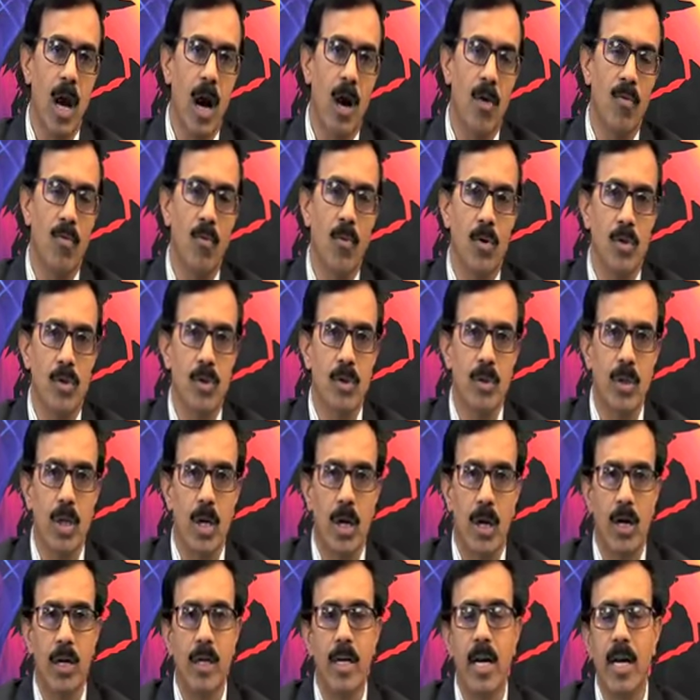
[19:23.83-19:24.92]
Of course,
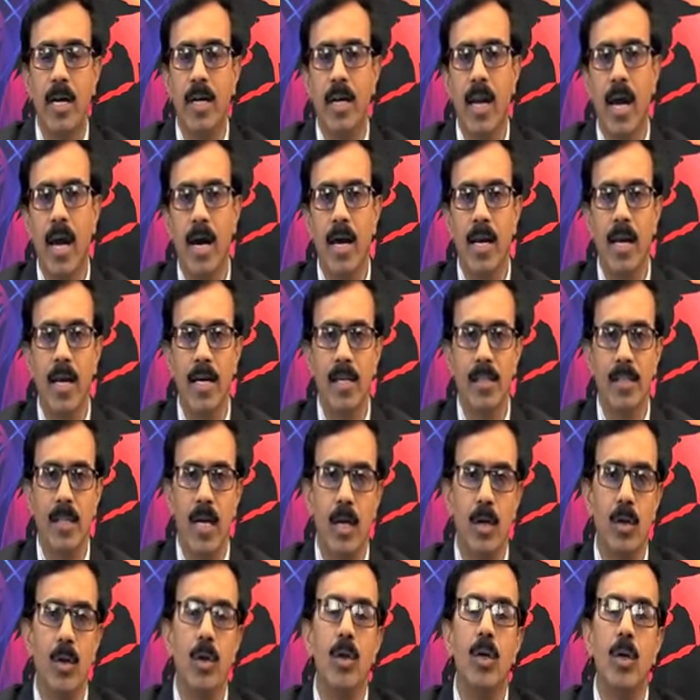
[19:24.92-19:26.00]
tetrahalides
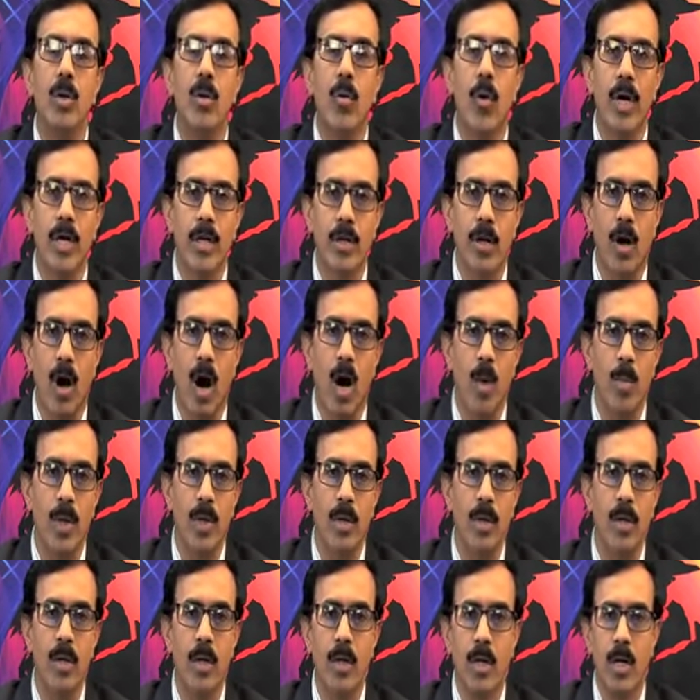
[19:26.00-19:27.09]
are quite
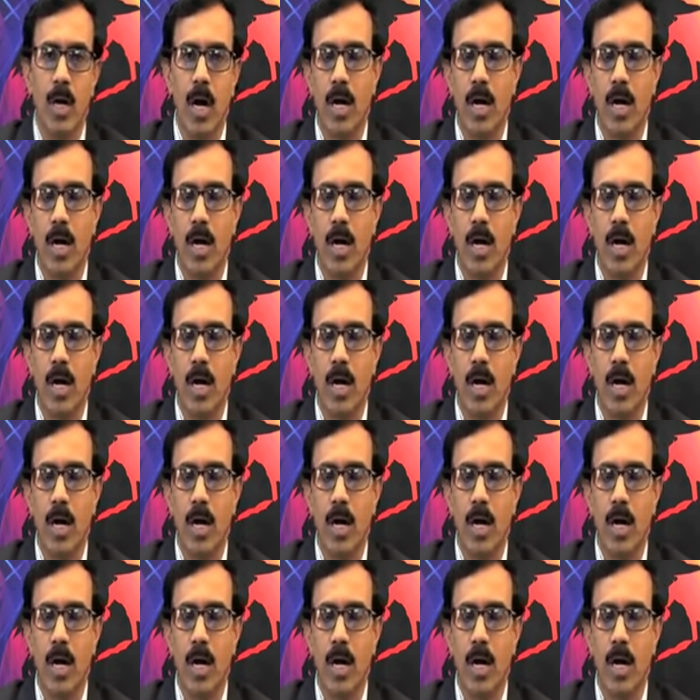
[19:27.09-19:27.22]
common,